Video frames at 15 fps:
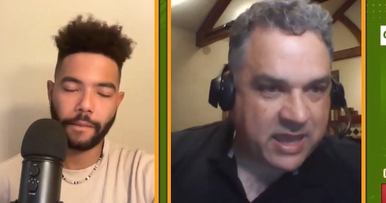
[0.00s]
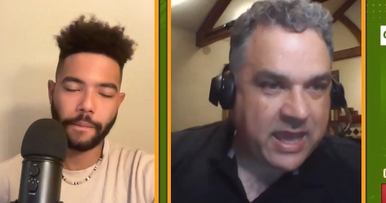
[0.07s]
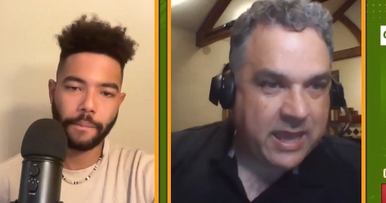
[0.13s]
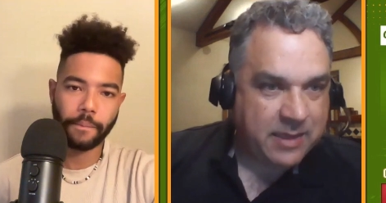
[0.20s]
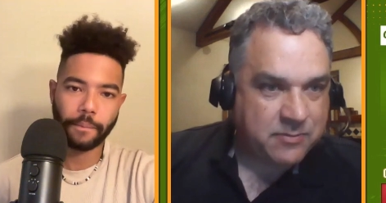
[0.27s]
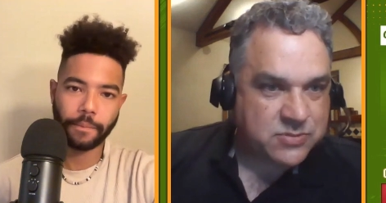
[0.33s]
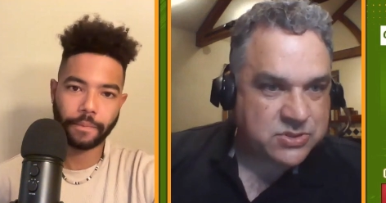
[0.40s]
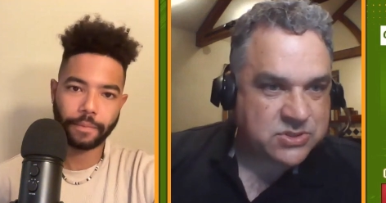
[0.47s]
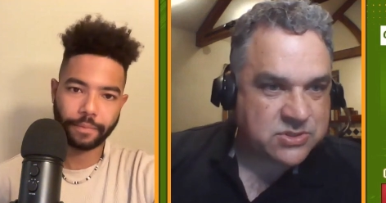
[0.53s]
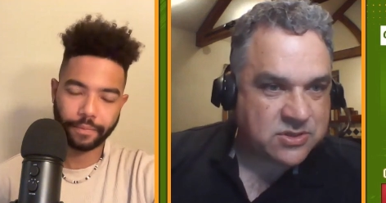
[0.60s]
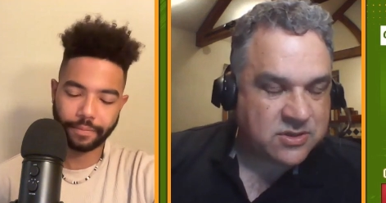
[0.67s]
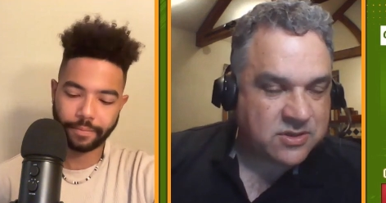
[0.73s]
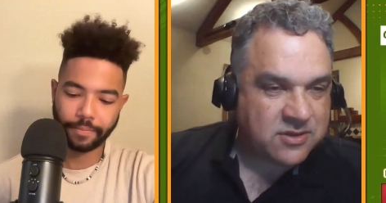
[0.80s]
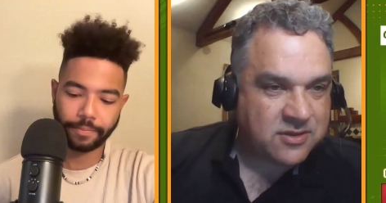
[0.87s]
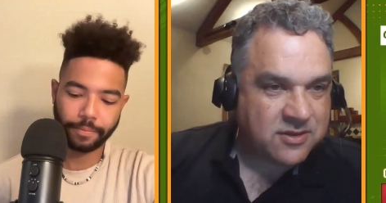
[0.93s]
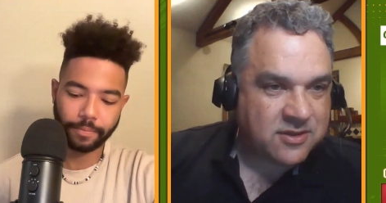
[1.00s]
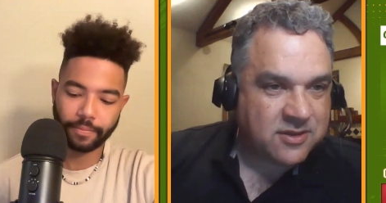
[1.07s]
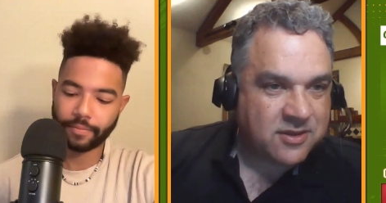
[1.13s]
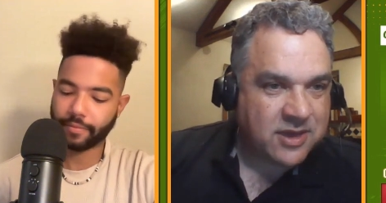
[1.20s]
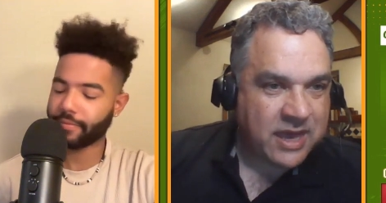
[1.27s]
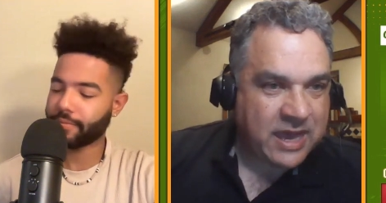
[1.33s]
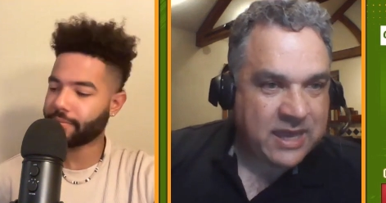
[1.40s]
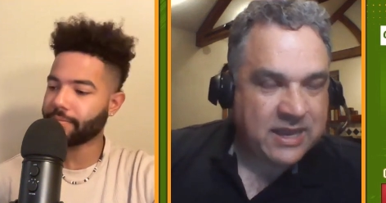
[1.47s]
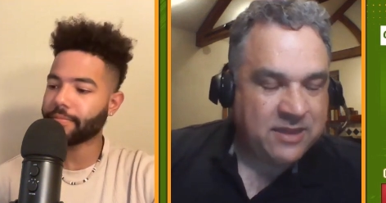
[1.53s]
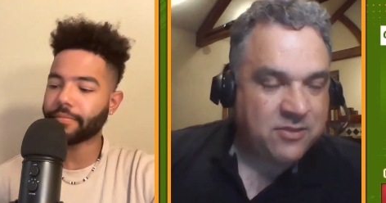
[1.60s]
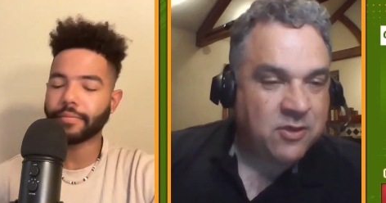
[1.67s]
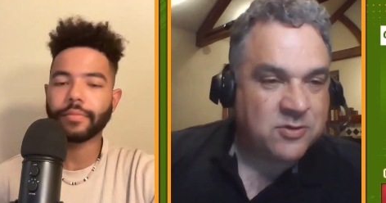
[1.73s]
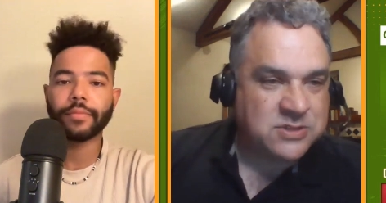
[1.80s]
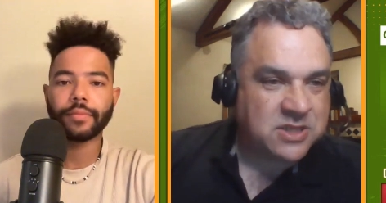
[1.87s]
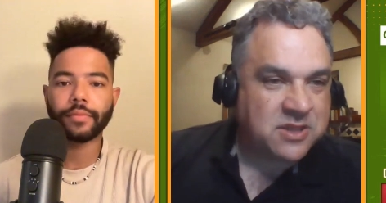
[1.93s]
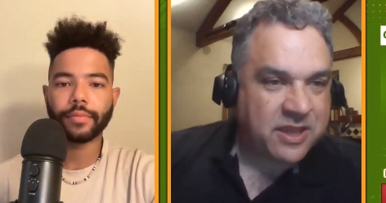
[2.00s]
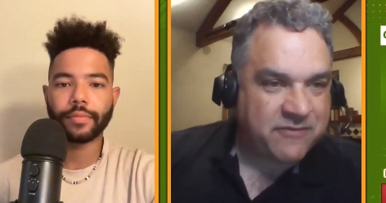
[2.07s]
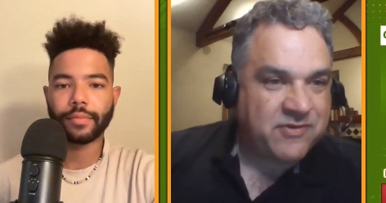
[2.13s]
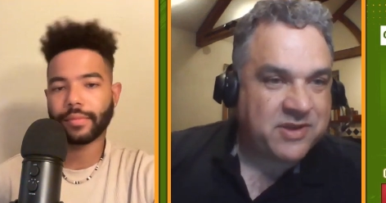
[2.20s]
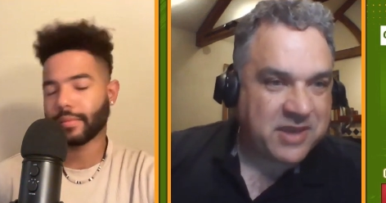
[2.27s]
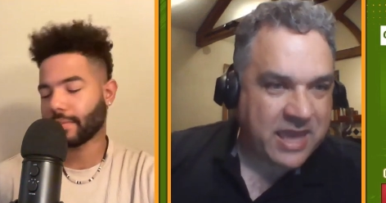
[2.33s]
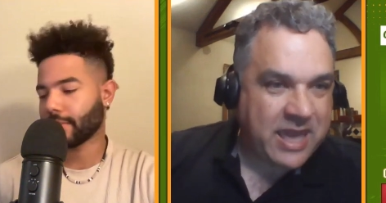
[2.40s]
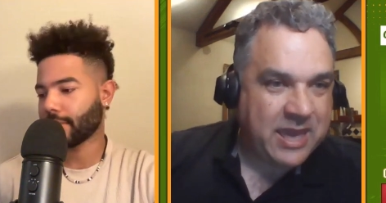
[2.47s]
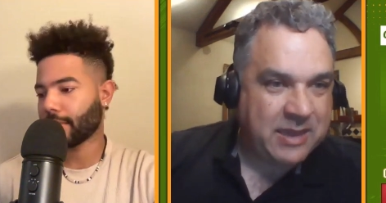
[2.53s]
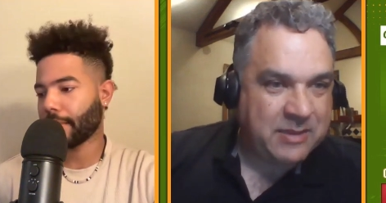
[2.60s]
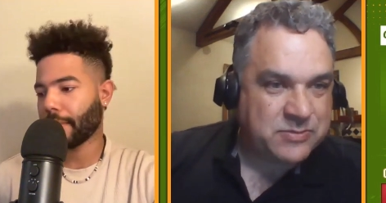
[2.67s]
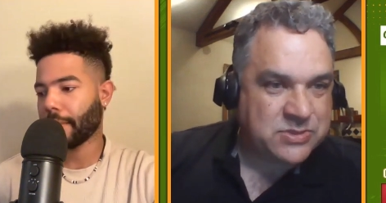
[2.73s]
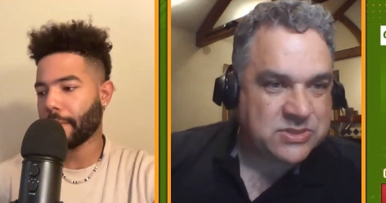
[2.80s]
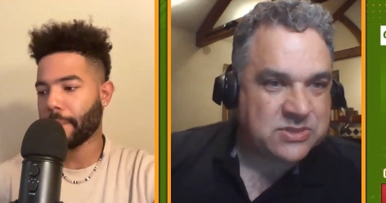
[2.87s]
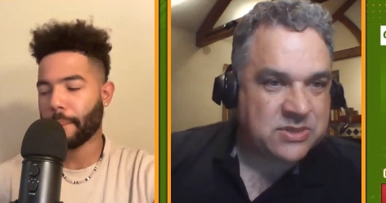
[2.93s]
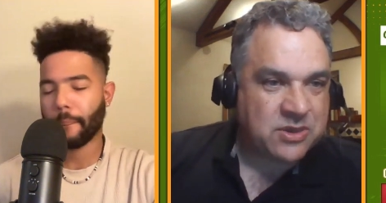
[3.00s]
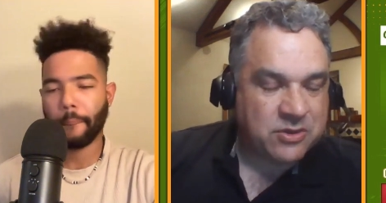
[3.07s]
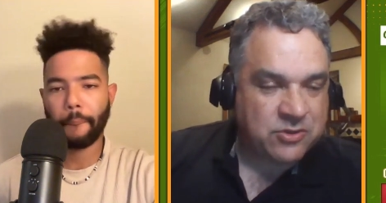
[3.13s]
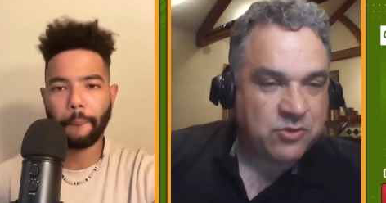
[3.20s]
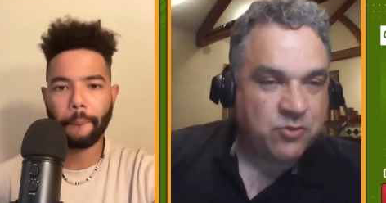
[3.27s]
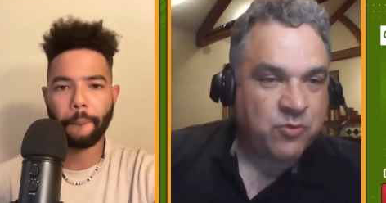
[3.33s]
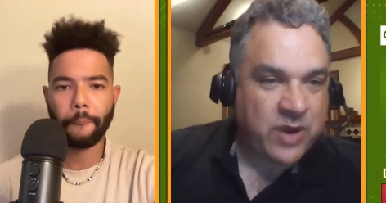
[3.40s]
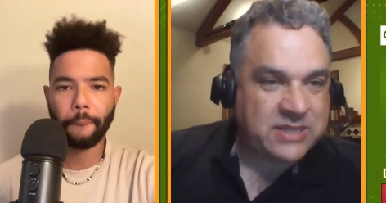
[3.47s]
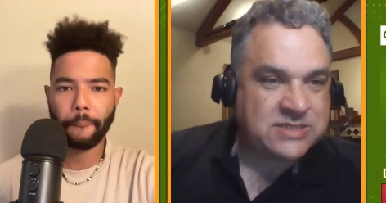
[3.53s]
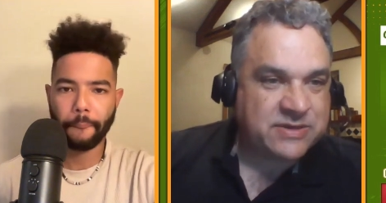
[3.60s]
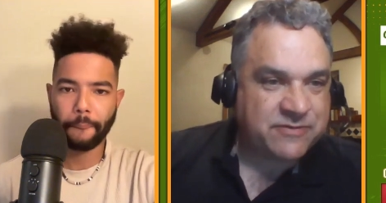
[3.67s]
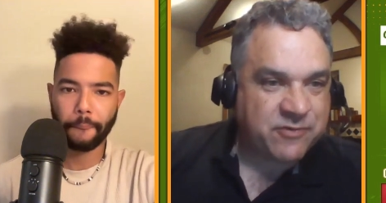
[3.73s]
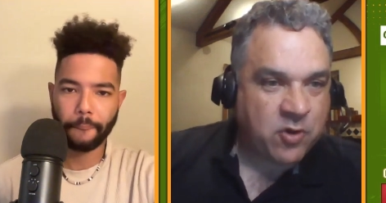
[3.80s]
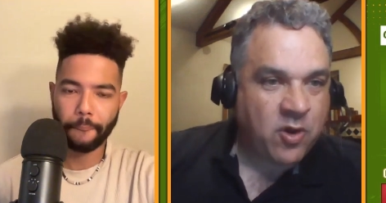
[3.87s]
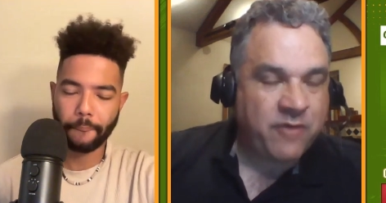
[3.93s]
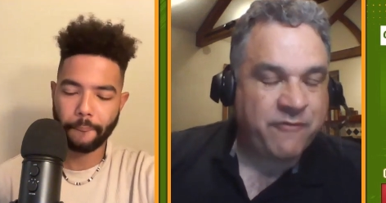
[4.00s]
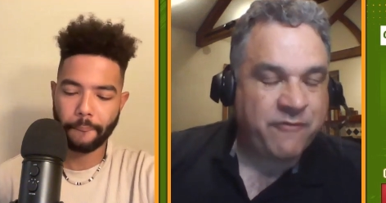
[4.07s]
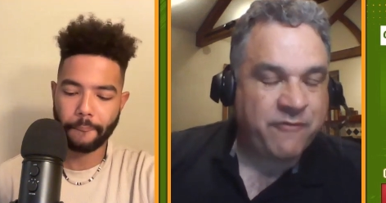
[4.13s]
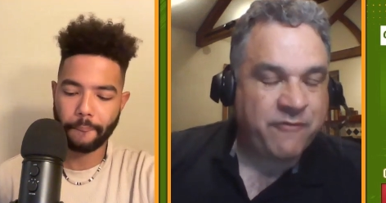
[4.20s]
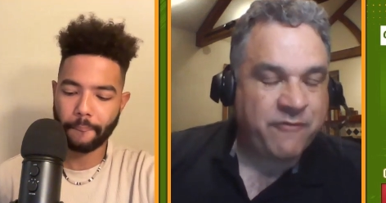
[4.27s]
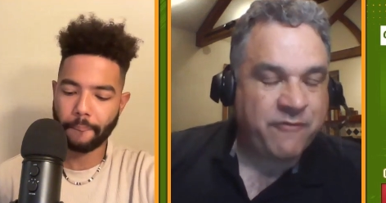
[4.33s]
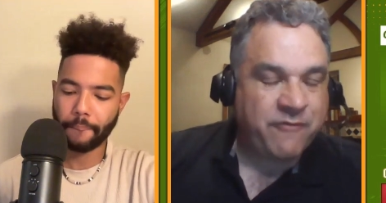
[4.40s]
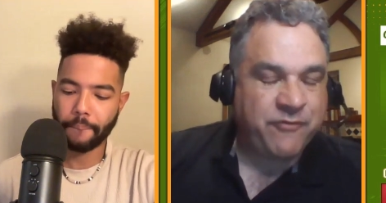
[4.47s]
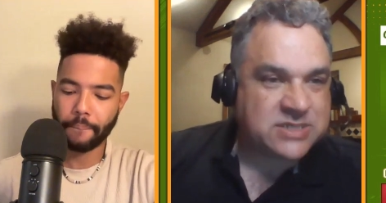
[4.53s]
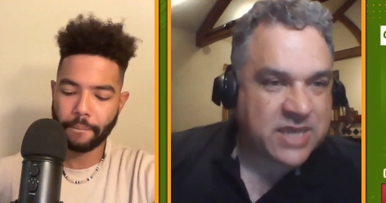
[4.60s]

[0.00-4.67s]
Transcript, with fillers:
Speaker 1: games. And in those eleven games, the Reds have gone from six